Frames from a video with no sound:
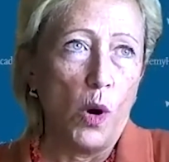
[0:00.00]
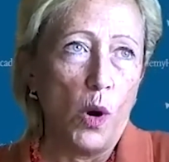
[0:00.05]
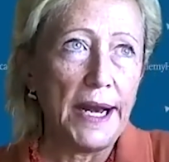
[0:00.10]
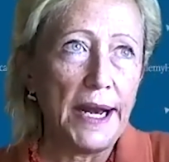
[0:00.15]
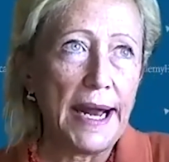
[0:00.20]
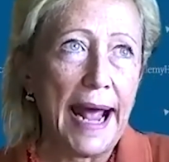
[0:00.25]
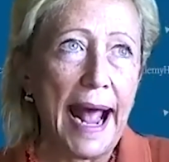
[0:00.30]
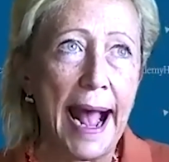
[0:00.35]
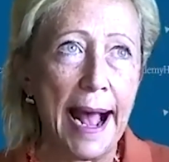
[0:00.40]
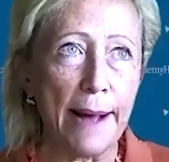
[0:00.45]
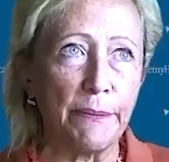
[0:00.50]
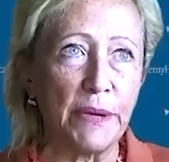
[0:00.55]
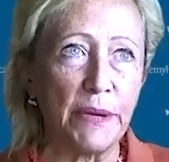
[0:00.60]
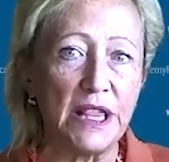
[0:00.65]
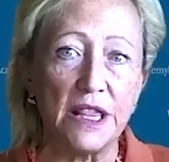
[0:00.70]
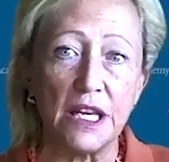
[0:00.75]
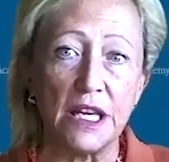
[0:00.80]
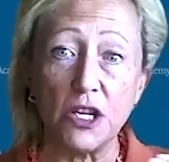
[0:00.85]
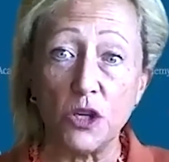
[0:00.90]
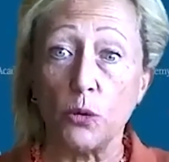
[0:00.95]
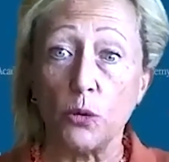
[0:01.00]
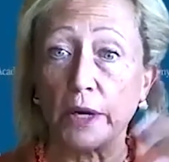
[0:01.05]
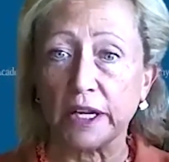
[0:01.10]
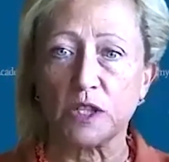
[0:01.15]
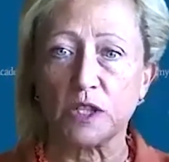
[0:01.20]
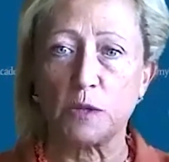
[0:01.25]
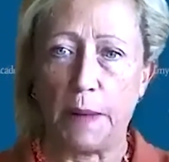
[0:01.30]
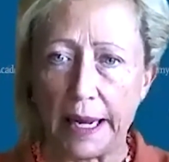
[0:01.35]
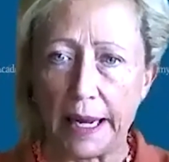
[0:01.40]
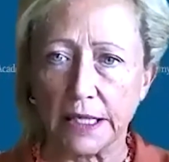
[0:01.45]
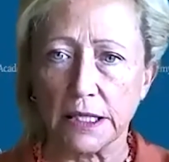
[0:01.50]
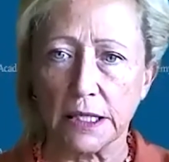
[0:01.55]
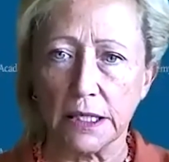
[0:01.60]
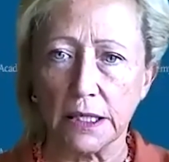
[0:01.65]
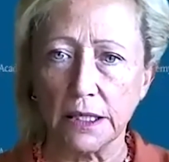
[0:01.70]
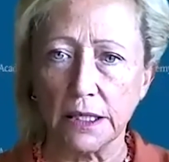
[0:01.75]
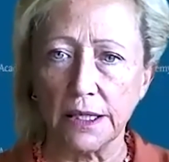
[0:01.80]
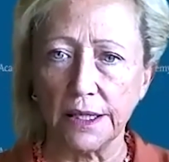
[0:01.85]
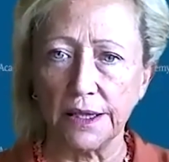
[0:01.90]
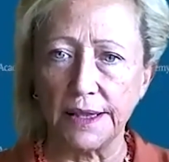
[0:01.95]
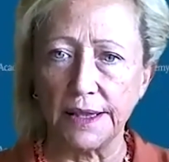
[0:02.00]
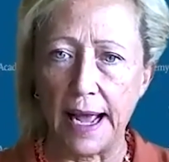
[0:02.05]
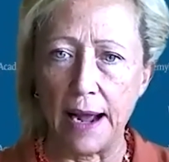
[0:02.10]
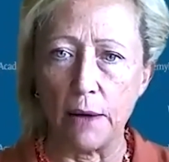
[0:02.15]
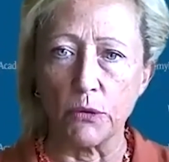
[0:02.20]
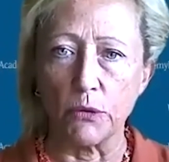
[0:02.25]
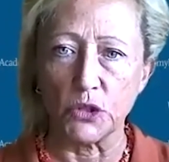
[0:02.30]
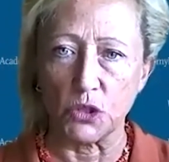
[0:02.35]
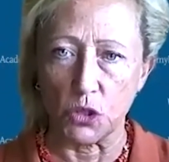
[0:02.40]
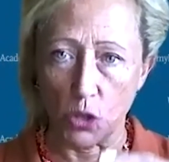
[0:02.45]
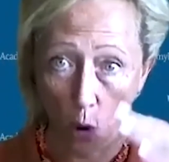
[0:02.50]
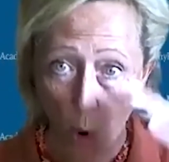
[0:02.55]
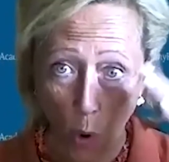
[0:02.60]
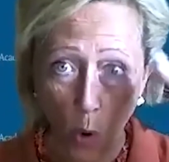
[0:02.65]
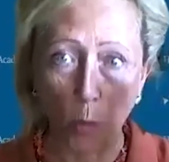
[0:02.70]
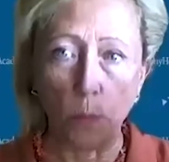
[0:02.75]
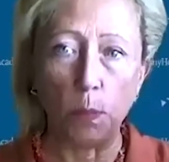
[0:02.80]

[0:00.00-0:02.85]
happened that you expected, and that was the whole